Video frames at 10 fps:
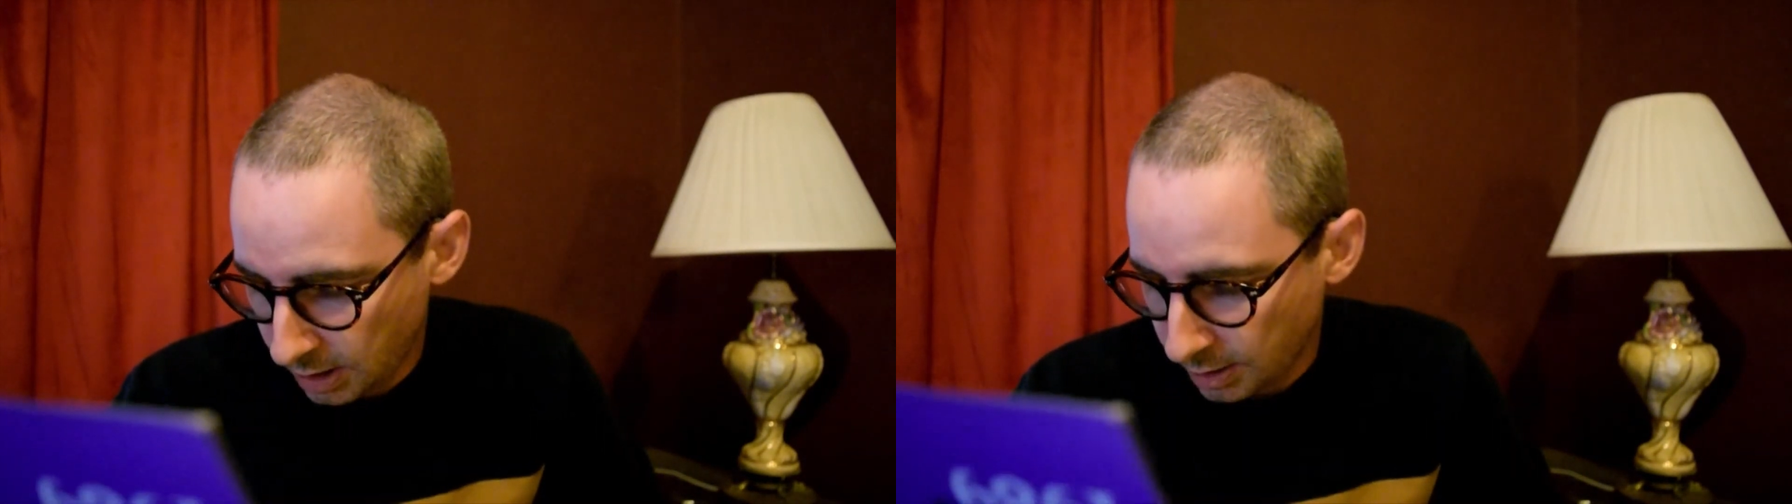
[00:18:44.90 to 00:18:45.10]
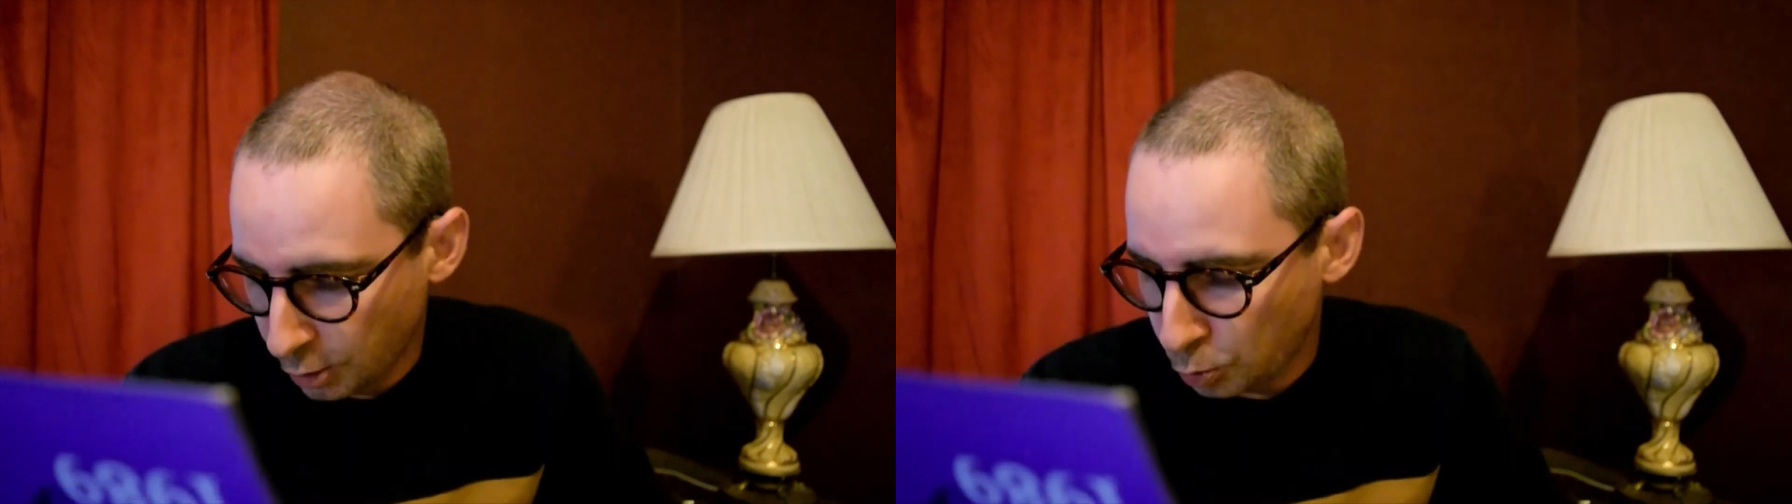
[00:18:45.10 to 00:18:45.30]

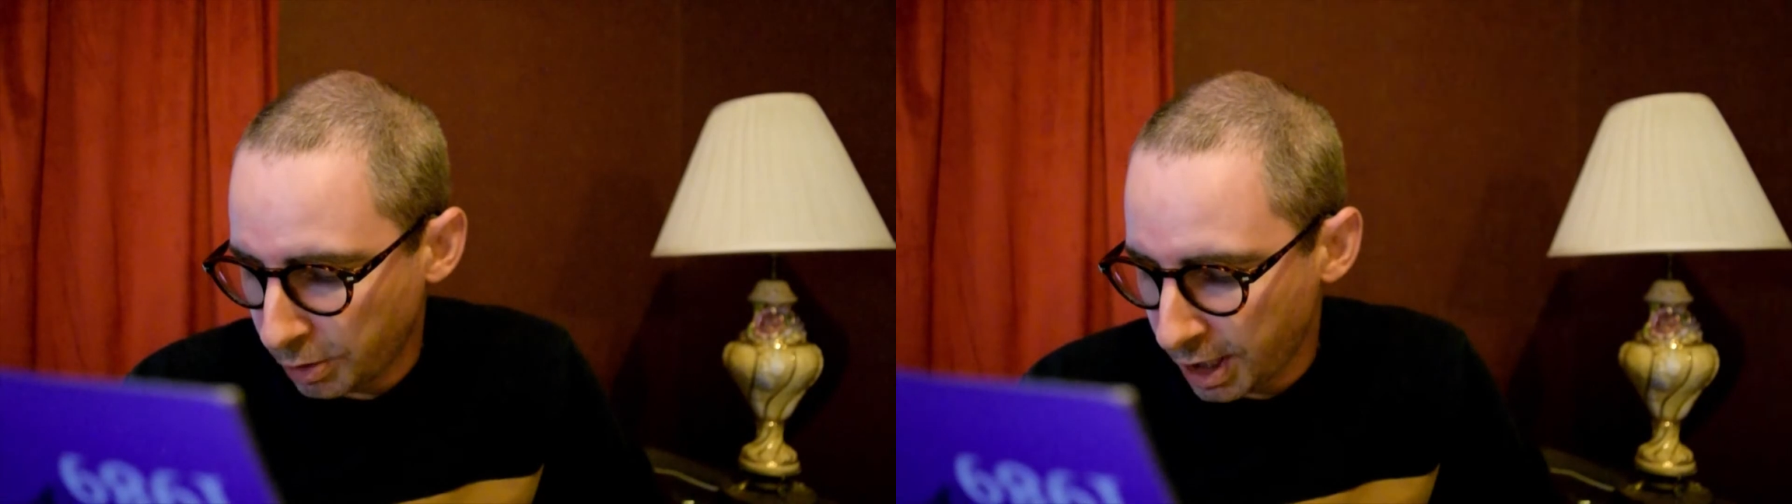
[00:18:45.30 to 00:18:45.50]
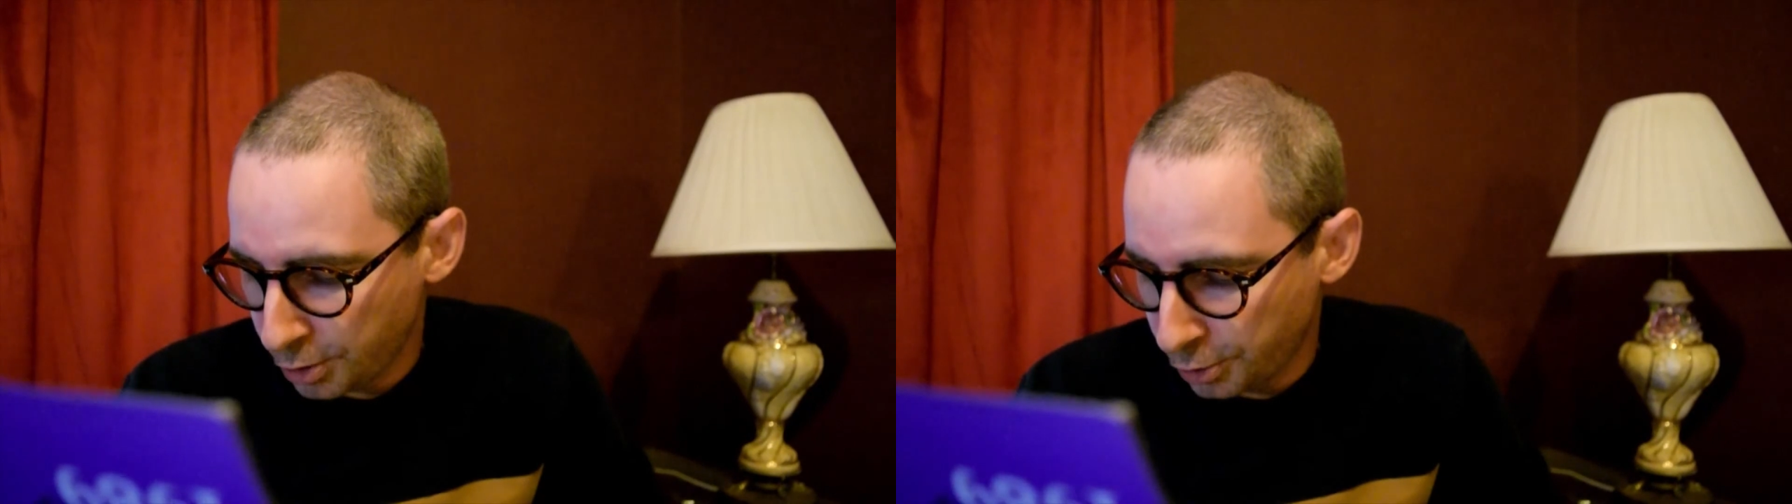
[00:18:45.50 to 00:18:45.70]
The
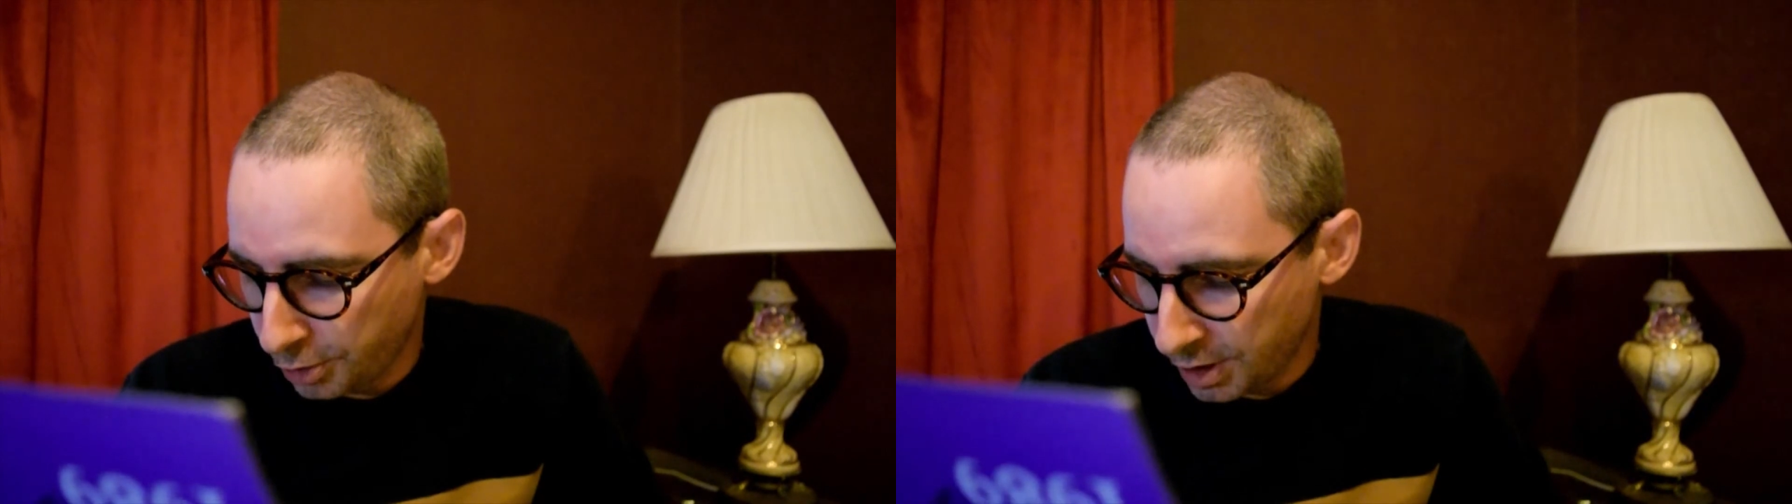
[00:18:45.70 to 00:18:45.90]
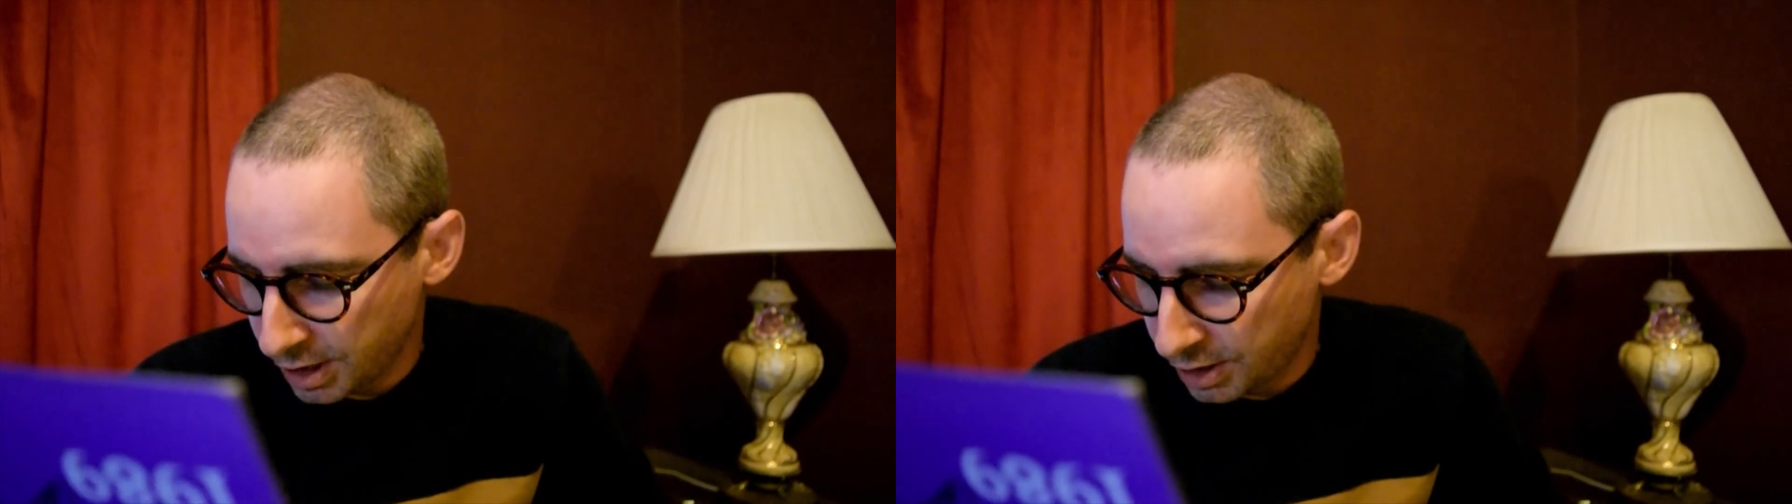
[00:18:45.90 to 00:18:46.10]
23rd is